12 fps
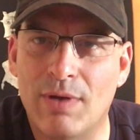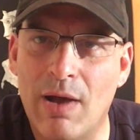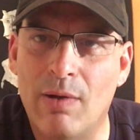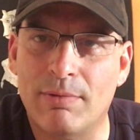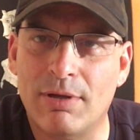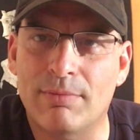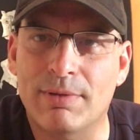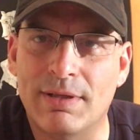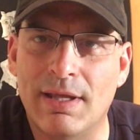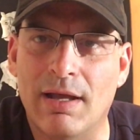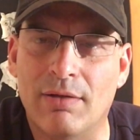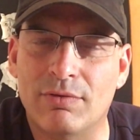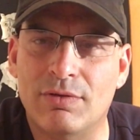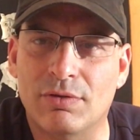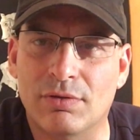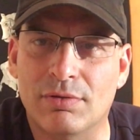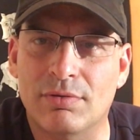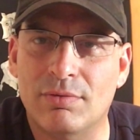now I'm coming down
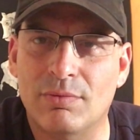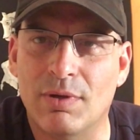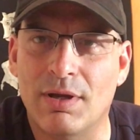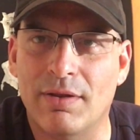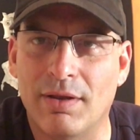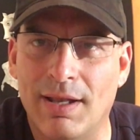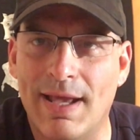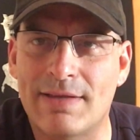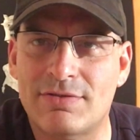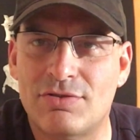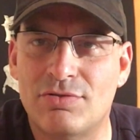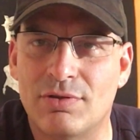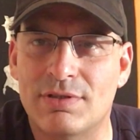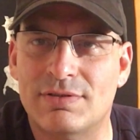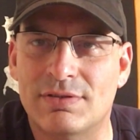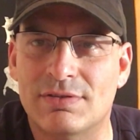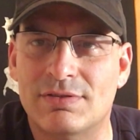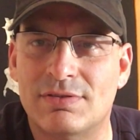to one of the last
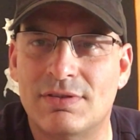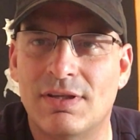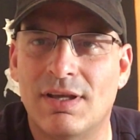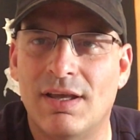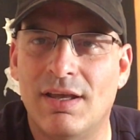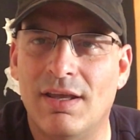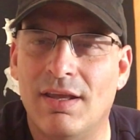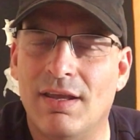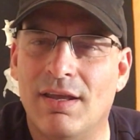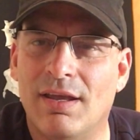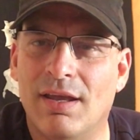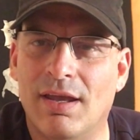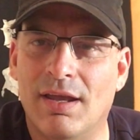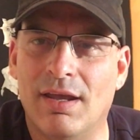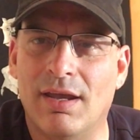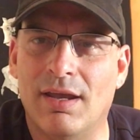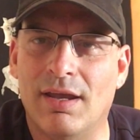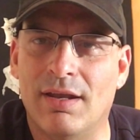choices,
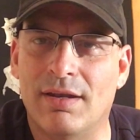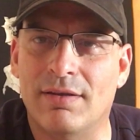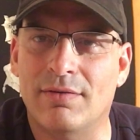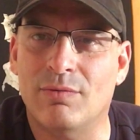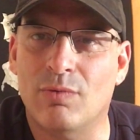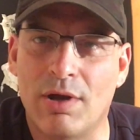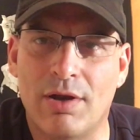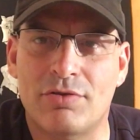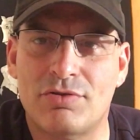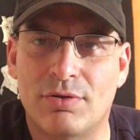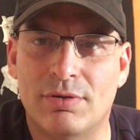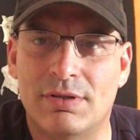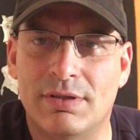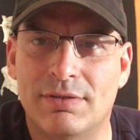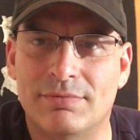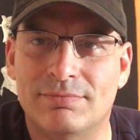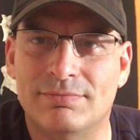and why not show it to you?